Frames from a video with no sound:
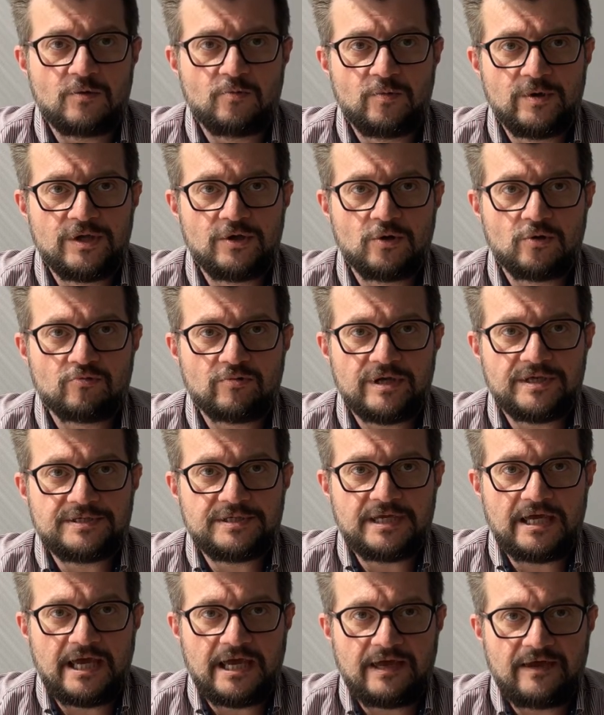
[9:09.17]
we
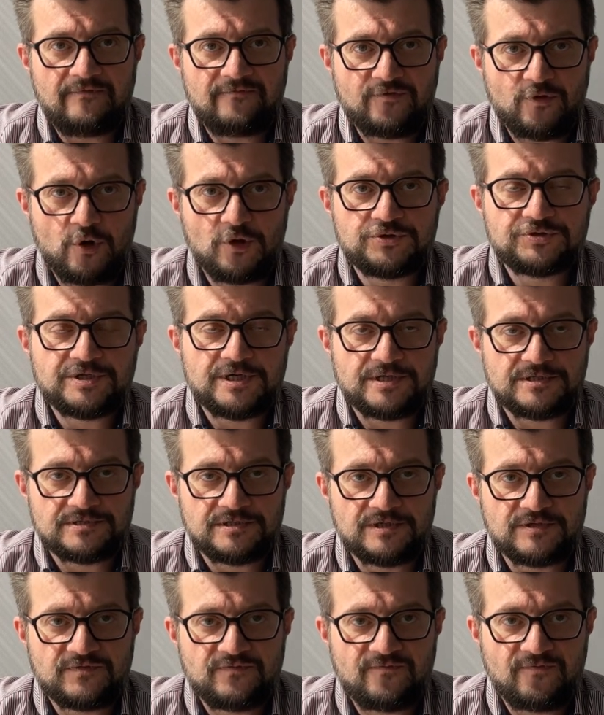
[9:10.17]
already have
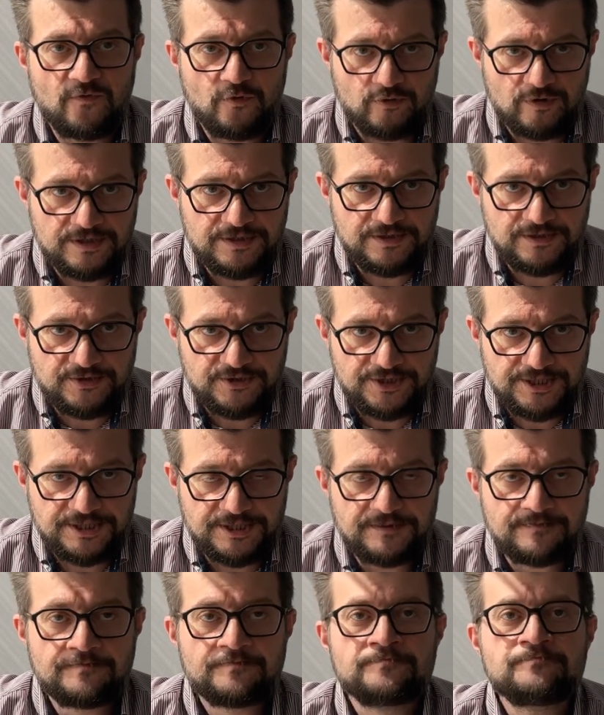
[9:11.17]
contacted foreigners